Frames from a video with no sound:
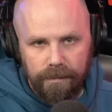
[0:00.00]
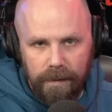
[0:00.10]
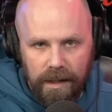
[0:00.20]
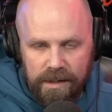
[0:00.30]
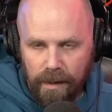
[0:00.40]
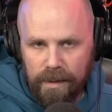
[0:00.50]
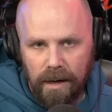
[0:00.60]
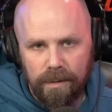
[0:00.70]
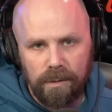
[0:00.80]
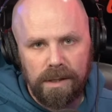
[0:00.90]
in
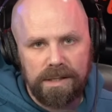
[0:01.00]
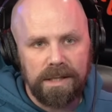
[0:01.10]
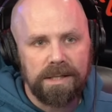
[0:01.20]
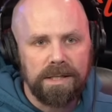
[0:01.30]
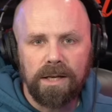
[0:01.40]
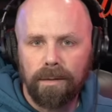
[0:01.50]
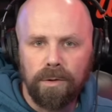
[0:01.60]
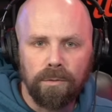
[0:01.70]
WWE's ECW